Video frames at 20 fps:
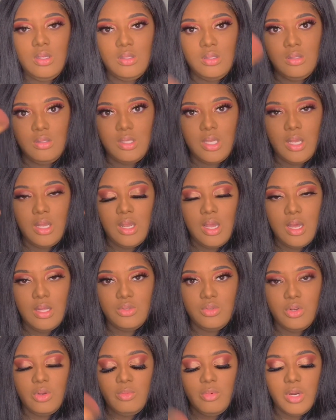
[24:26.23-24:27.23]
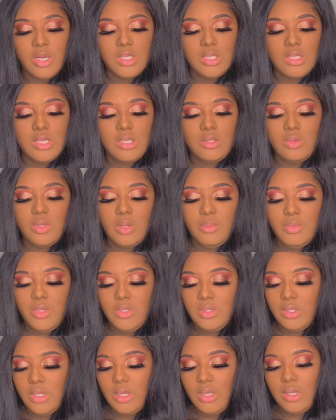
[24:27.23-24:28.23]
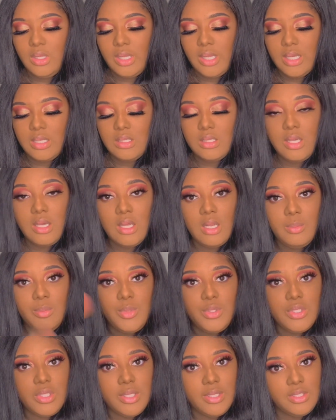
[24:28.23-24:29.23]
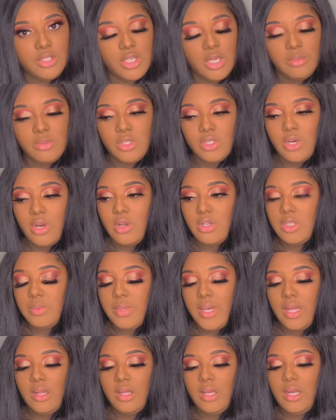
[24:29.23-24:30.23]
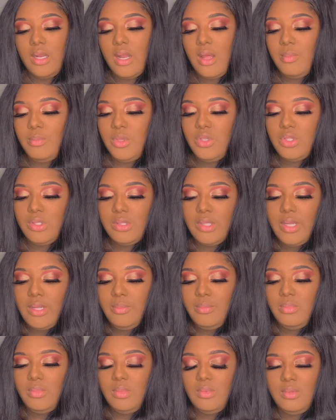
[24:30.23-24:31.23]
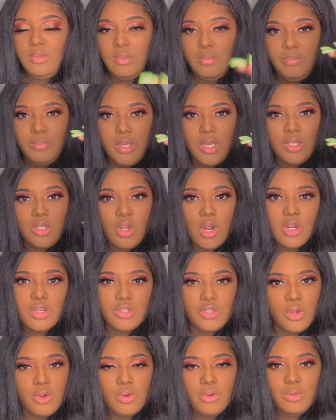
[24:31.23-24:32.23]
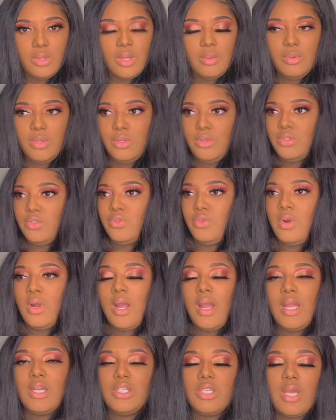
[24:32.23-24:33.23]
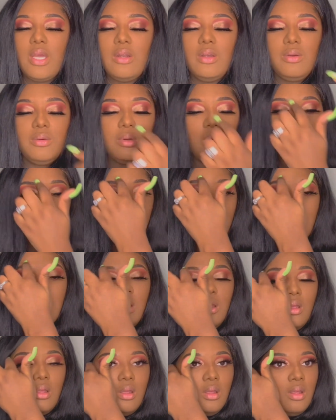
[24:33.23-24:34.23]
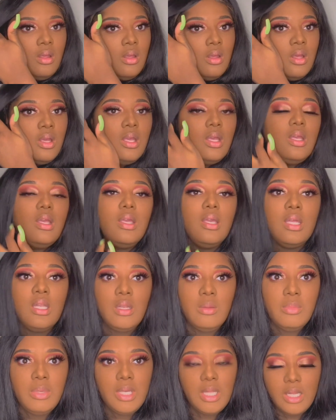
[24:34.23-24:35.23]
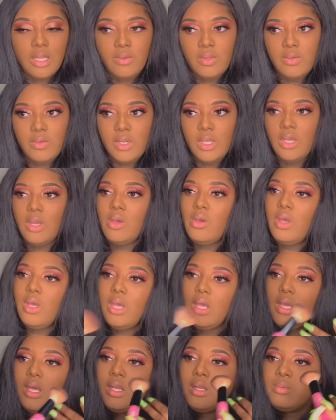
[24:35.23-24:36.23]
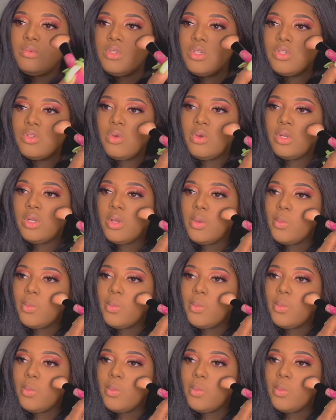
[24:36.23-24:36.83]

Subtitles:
Take a contour brush. That's what I'm using. And like I said, I'm using the James Charles palette. I'm using that big dark circle that we use for our eyeshadow in the beginning of the video. And I'm just going to